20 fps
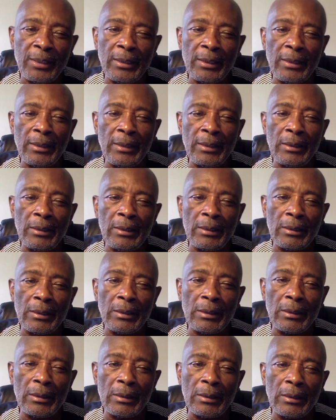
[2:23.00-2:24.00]

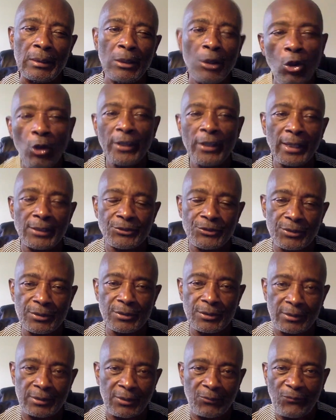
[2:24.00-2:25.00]
be
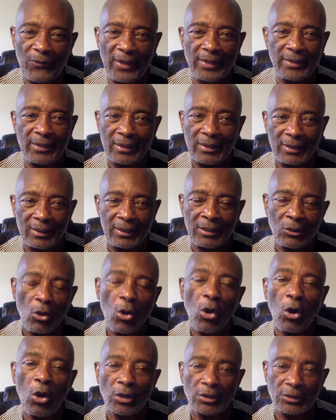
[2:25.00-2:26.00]
lawyers
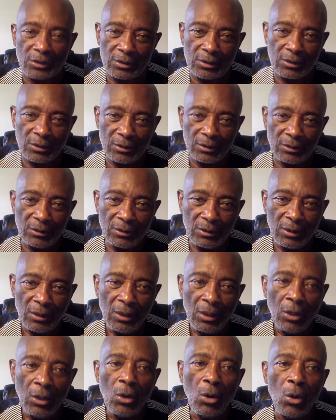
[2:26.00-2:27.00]
defending in court,
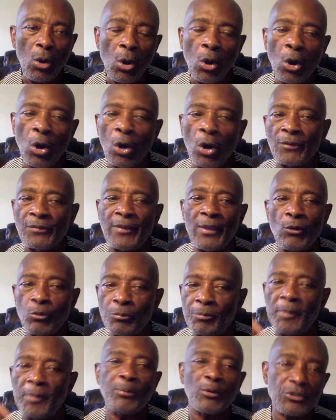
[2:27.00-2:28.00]

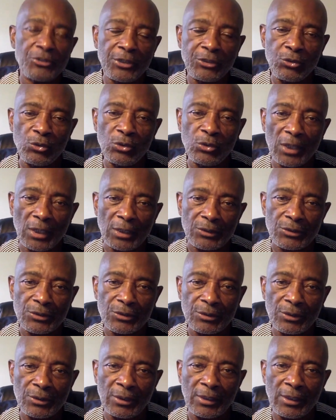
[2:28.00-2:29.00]
or they would be
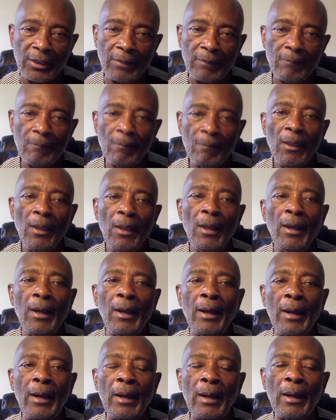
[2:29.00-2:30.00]
prosecutors, okay?
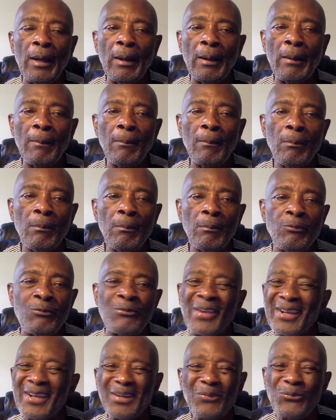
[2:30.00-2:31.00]
Um,
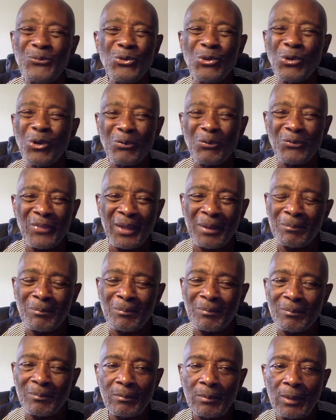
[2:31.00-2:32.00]
very few
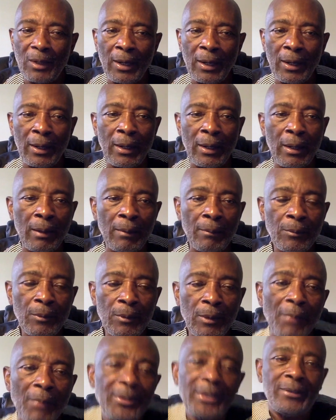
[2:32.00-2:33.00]
of them.
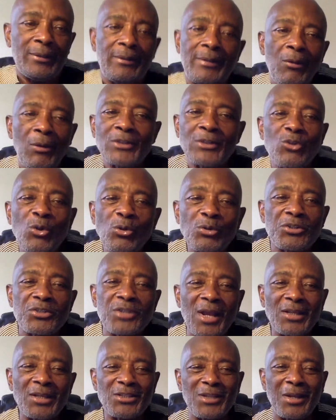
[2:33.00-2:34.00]
Uh, I mean, there was
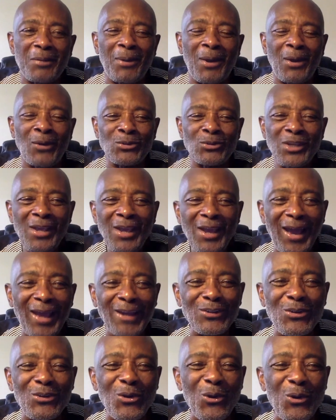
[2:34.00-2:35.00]
no discussion about,
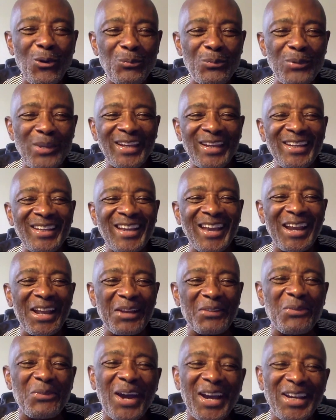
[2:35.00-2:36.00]
I'll go be a
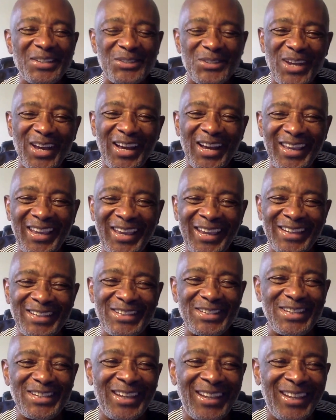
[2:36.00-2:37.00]
legal advisor
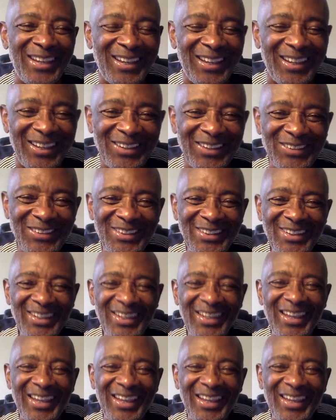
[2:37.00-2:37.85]
at... Uh,